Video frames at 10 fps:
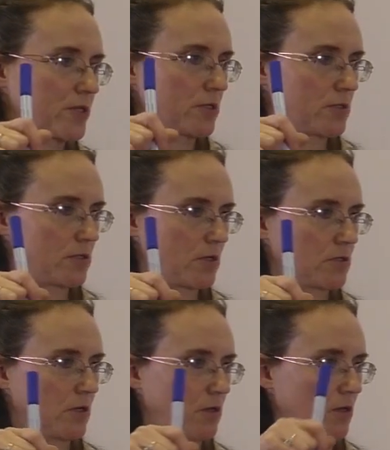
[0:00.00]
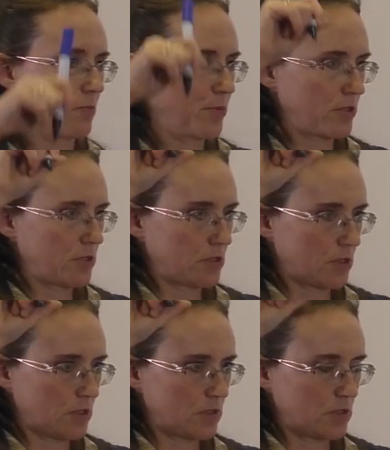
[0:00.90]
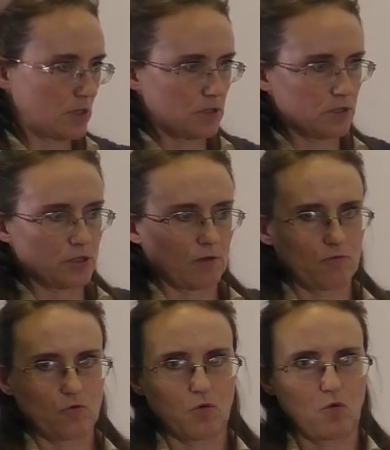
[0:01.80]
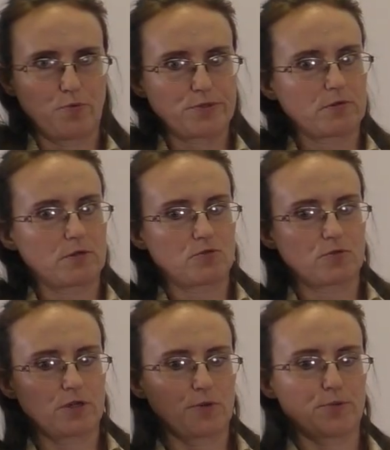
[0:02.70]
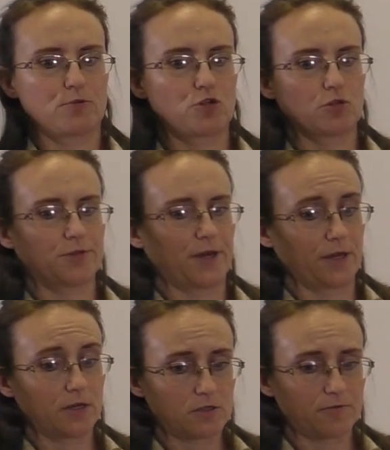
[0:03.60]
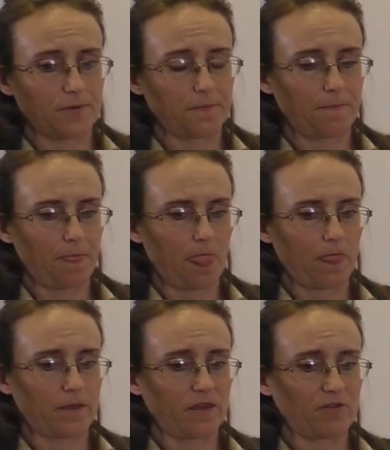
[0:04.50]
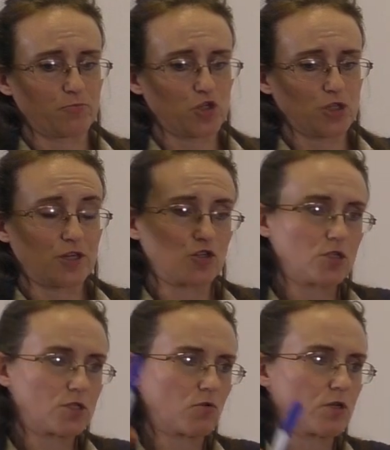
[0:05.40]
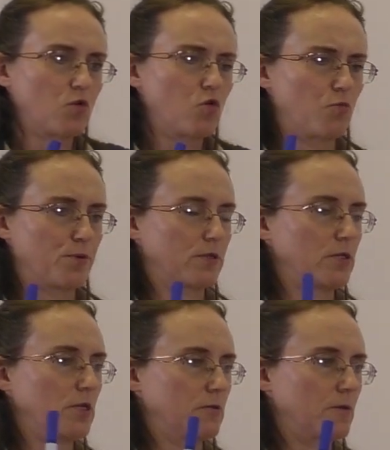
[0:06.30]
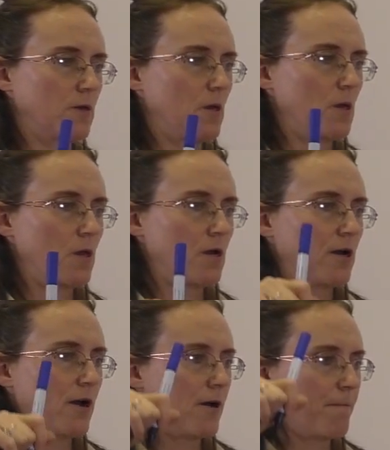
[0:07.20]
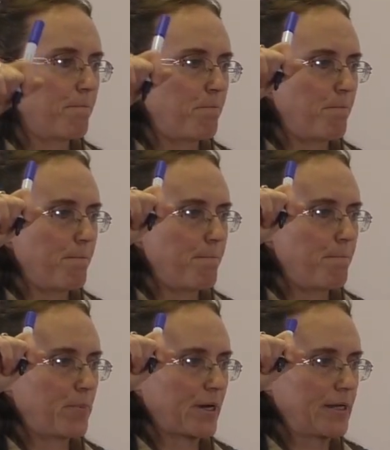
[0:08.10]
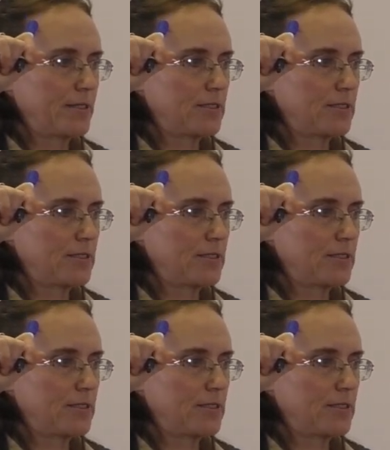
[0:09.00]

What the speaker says: We don't need to guess with work at 98 or 99%. Our goal is to strike 100%,